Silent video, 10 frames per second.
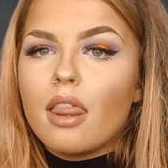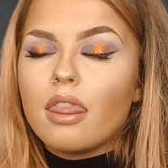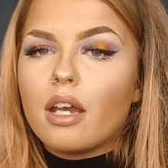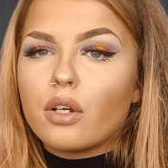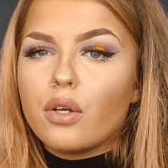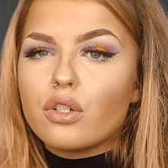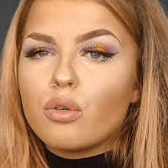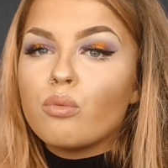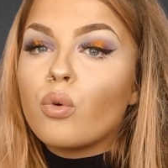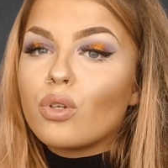that go
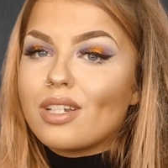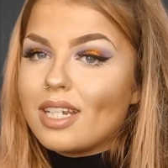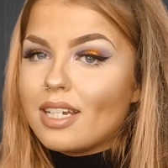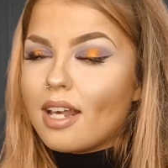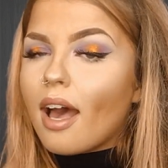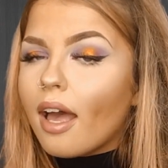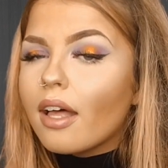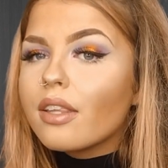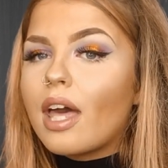into more detail,